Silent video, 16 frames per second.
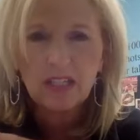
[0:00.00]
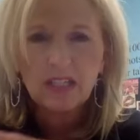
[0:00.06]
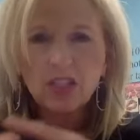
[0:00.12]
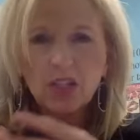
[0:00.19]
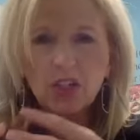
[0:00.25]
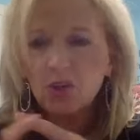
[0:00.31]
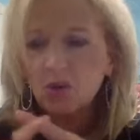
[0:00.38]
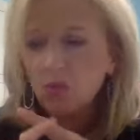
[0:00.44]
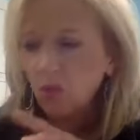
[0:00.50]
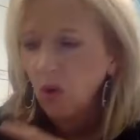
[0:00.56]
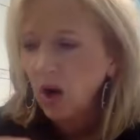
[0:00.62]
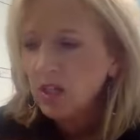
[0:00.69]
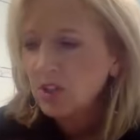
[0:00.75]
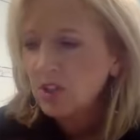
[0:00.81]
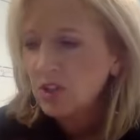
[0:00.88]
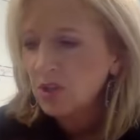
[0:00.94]
And so you
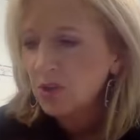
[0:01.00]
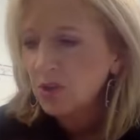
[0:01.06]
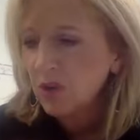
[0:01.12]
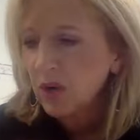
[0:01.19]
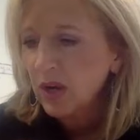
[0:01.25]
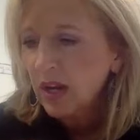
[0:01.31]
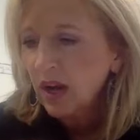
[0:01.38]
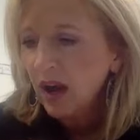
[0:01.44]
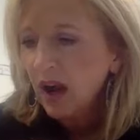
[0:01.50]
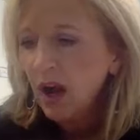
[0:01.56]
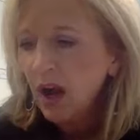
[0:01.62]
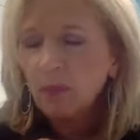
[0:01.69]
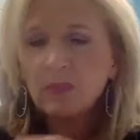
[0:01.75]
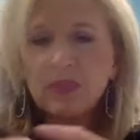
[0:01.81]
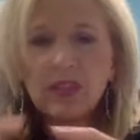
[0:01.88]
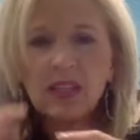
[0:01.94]
want to,
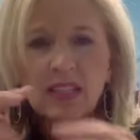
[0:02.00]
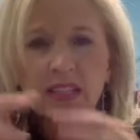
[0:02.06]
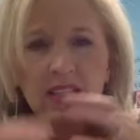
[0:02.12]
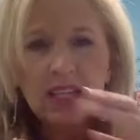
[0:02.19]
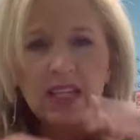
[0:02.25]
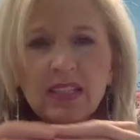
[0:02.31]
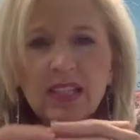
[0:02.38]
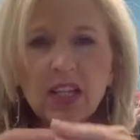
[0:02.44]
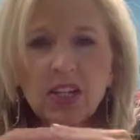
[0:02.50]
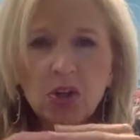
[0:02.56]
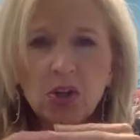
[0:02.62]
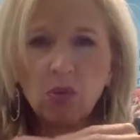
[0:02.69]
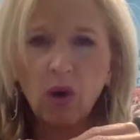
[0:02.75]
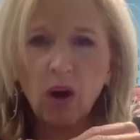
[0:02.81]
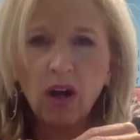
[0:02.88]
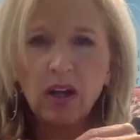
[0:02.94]
the things that
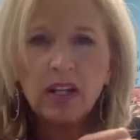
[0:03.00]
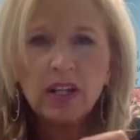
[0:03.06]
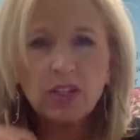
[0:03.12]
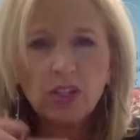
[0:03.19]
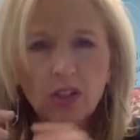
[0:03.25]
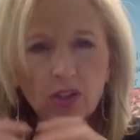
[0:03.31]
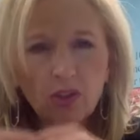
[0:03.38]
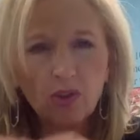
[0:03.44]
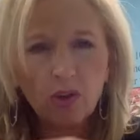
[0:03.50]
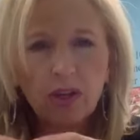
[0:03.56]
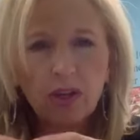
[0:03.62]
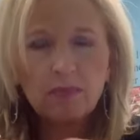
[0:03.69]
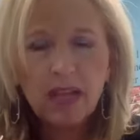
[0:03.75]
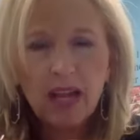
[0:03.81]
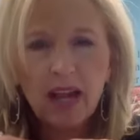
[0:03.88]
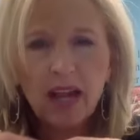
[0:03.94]
you want in your
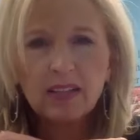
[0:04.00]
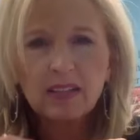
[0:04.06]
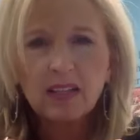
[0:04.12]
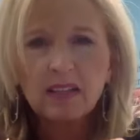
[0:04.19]
script text,